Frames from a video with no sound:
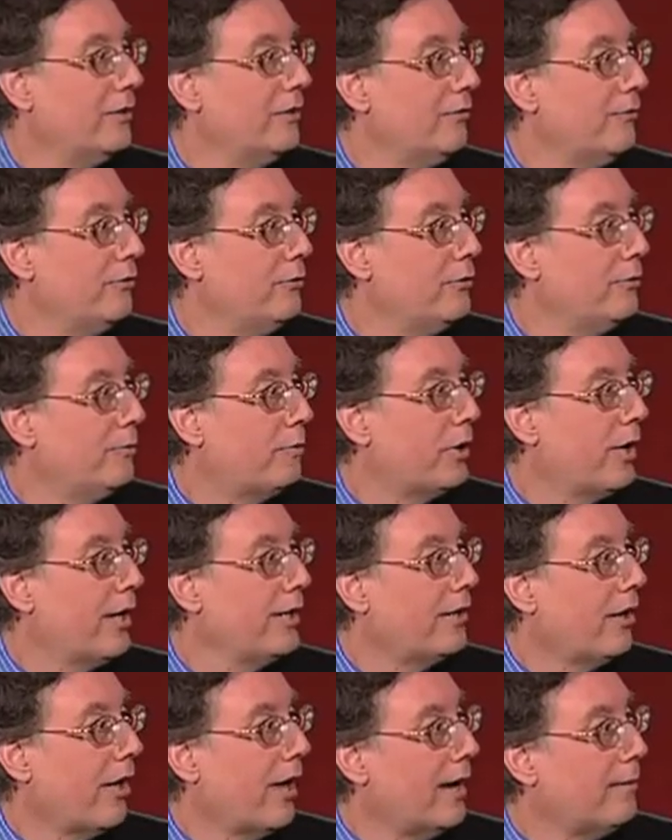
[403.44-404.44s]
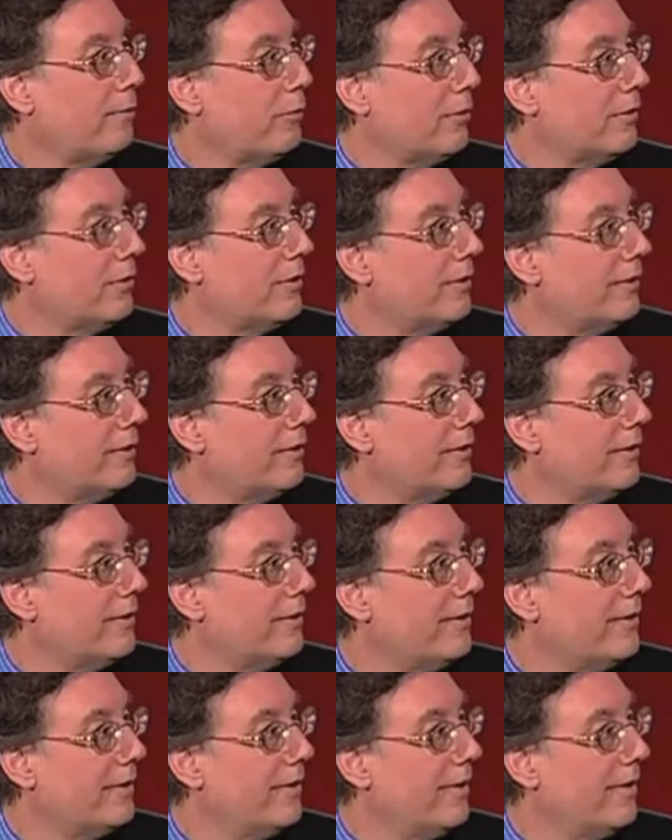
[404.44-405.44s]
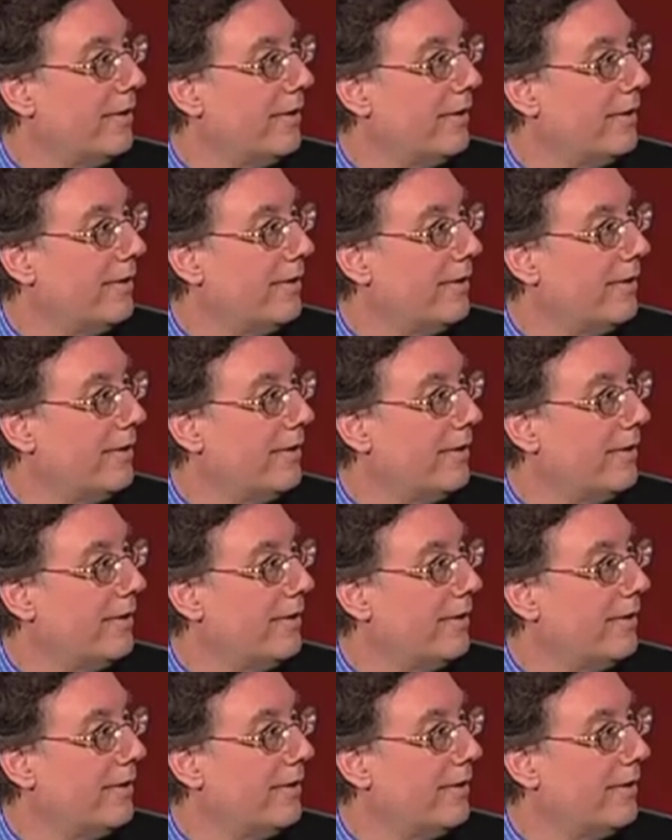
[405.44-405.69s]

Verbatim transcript: of new all religions libel. are under pressure. They're